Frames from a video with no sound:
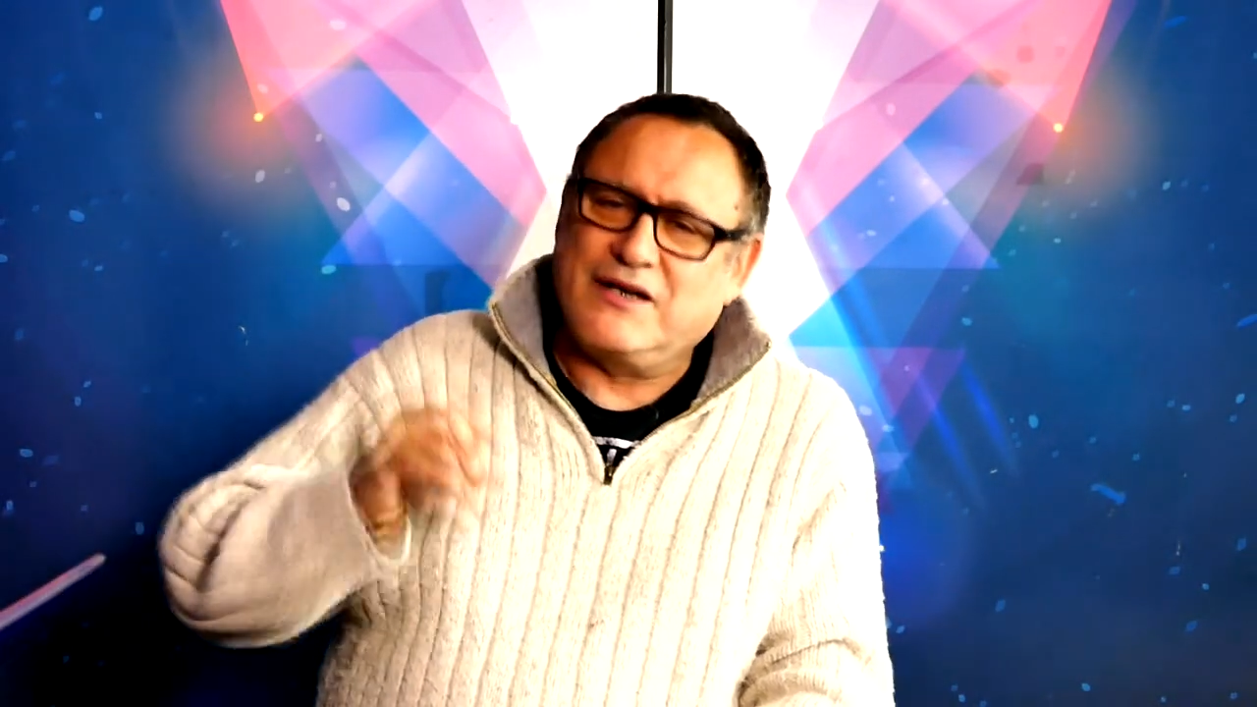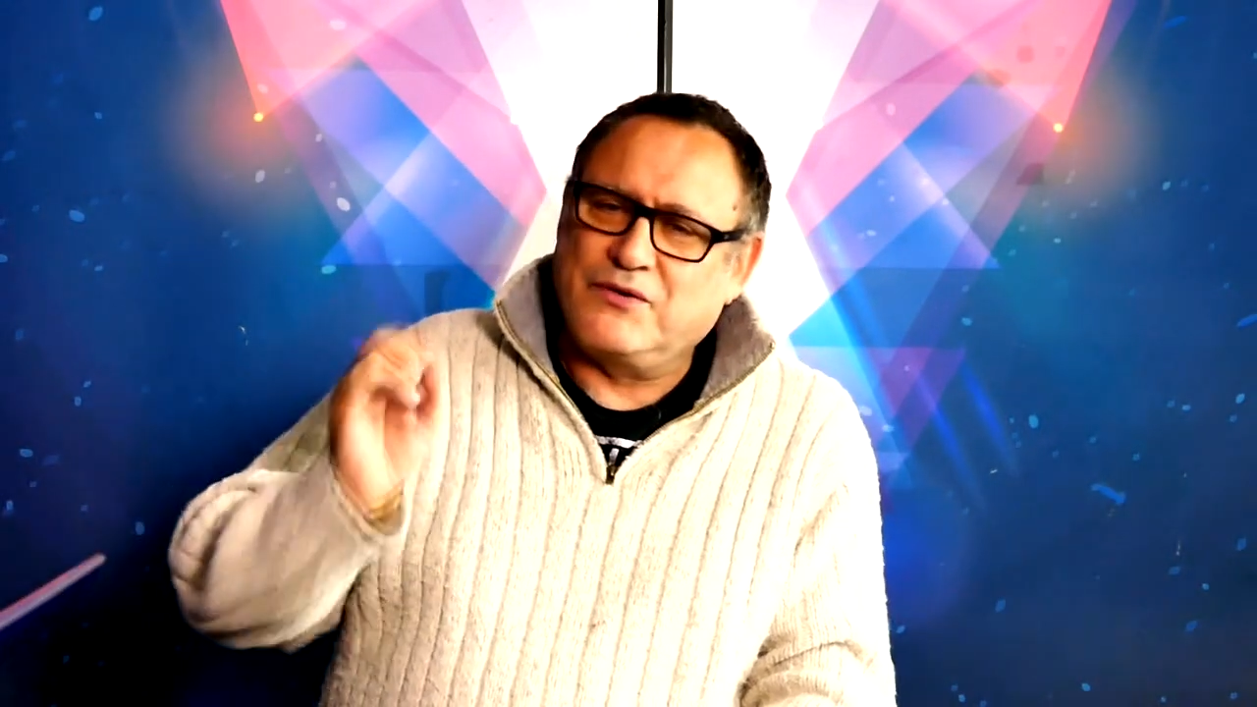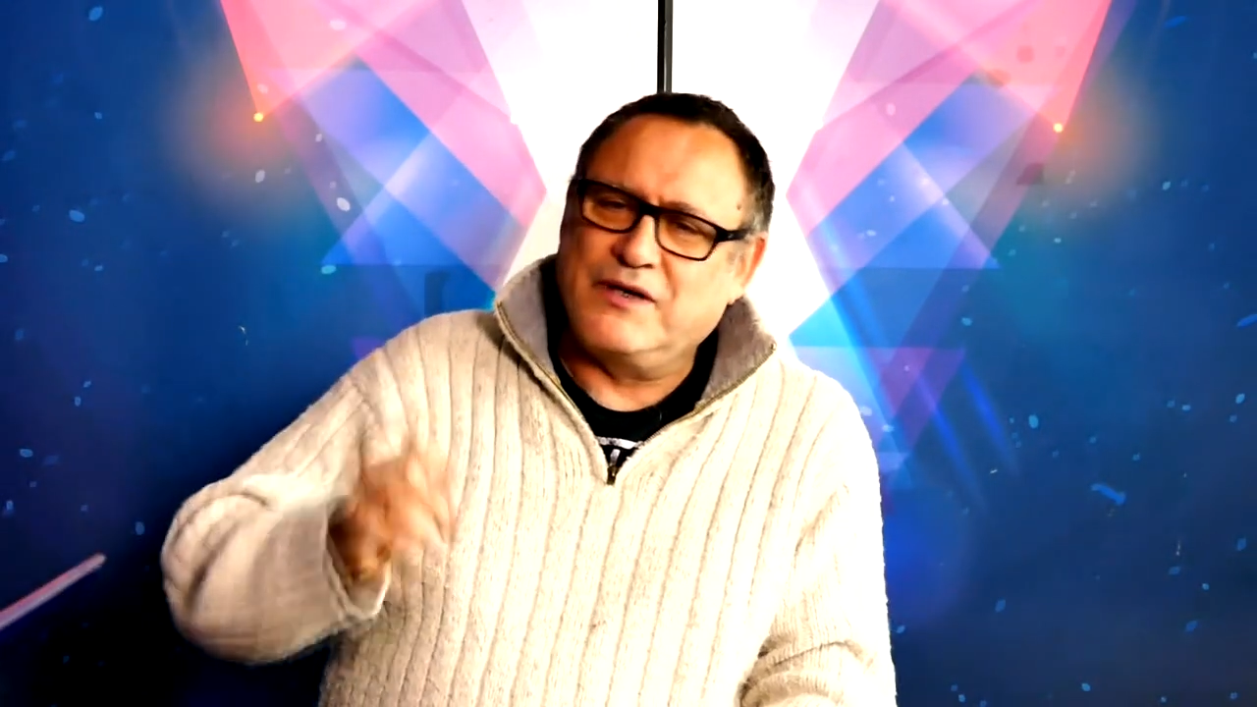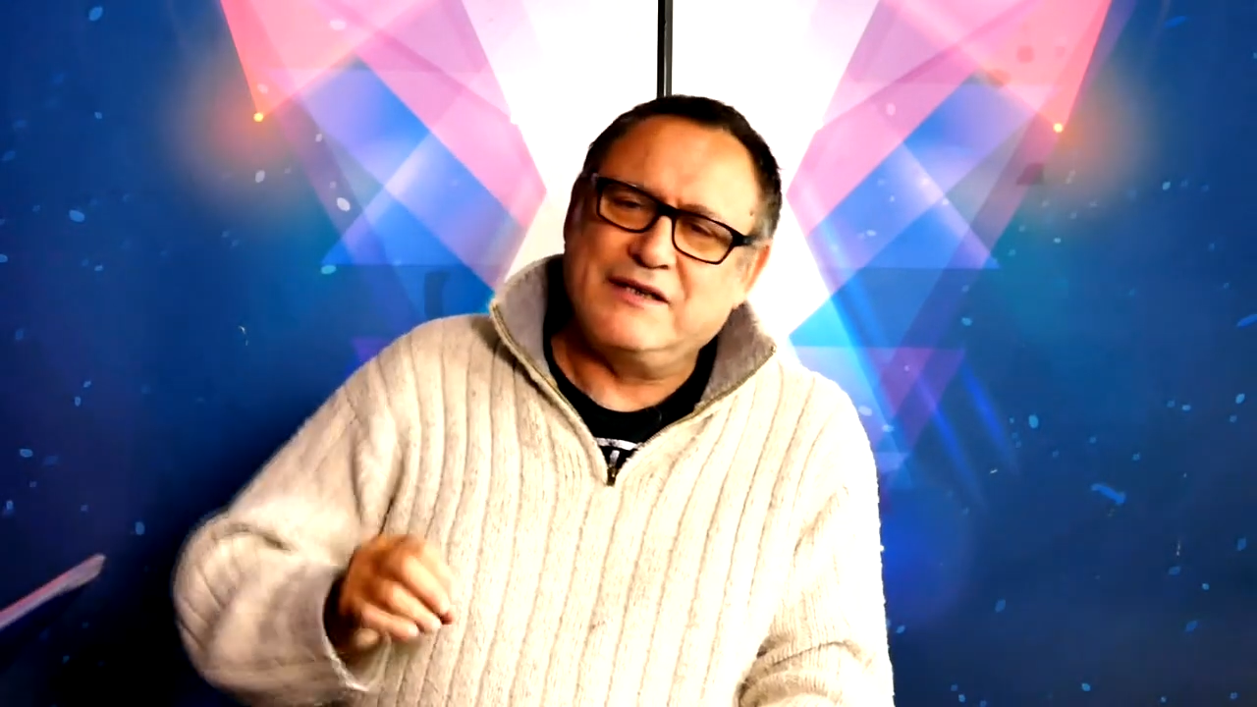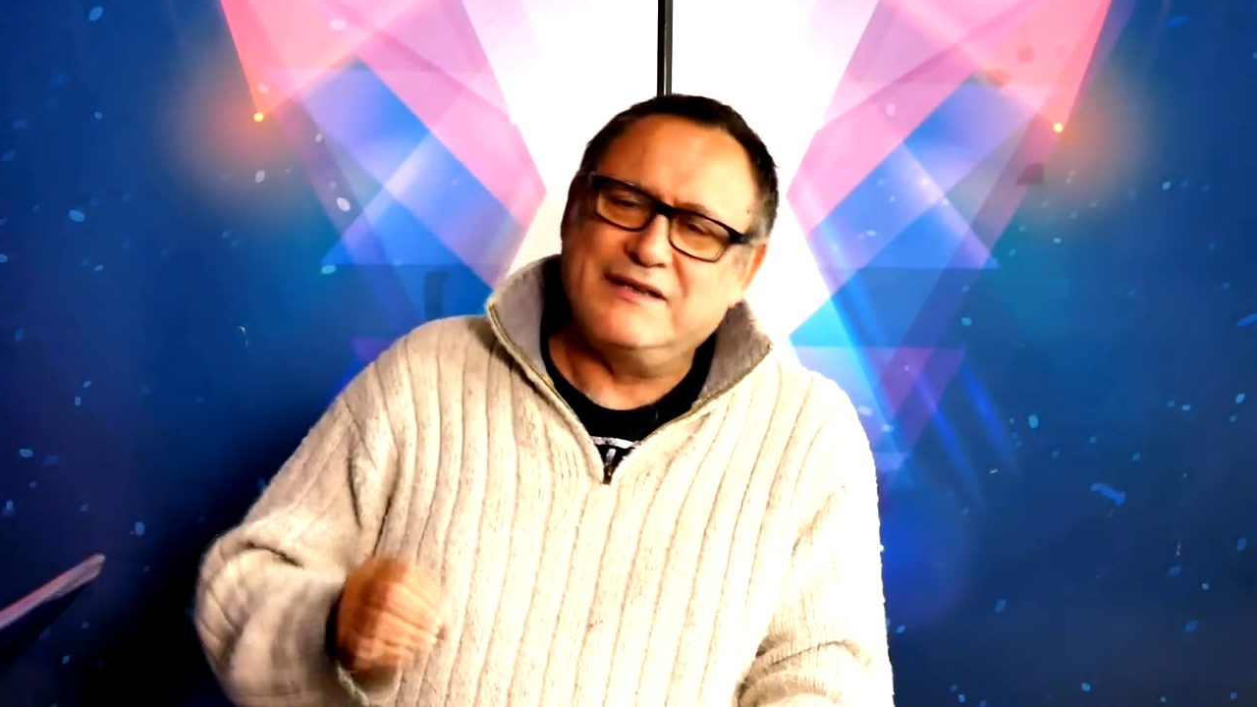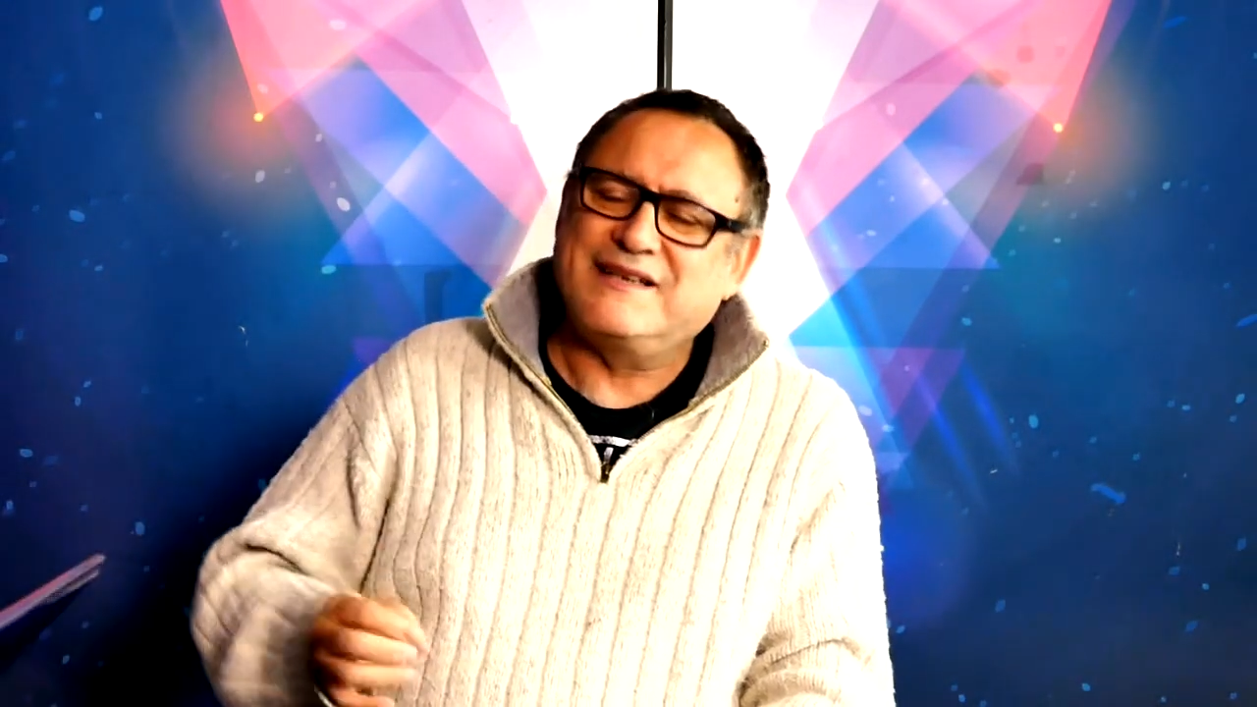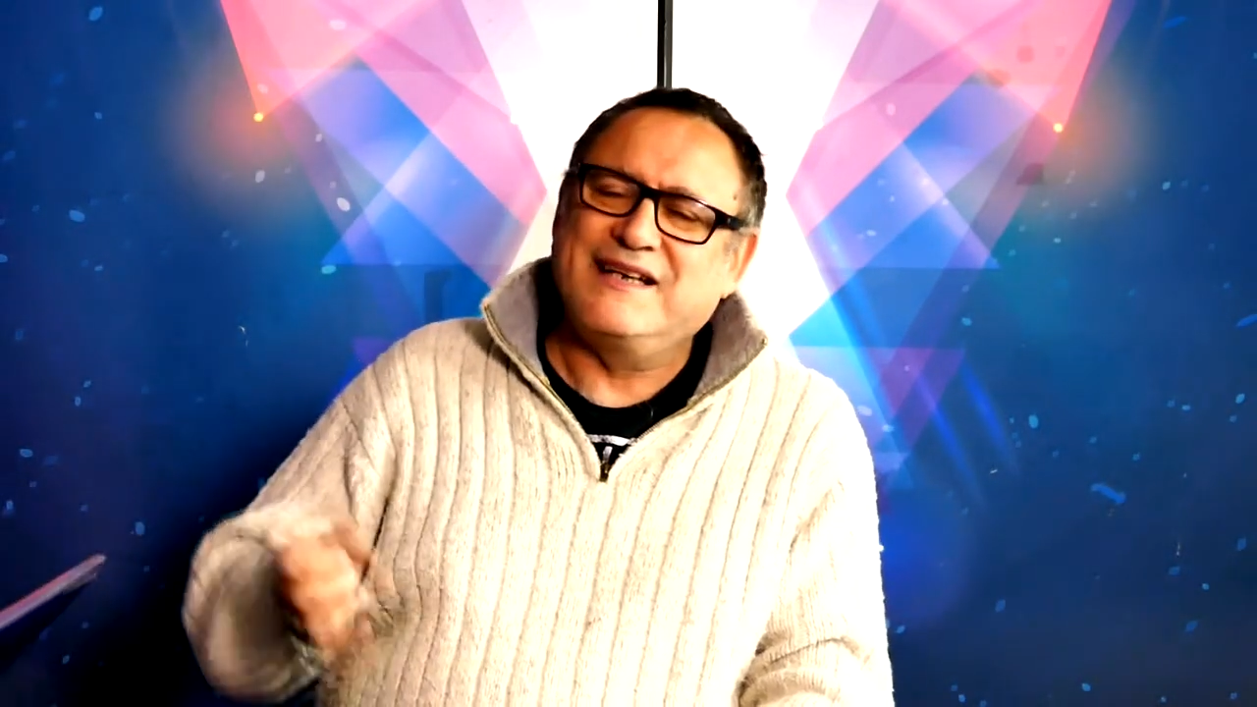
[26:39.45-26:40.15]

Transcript: correctness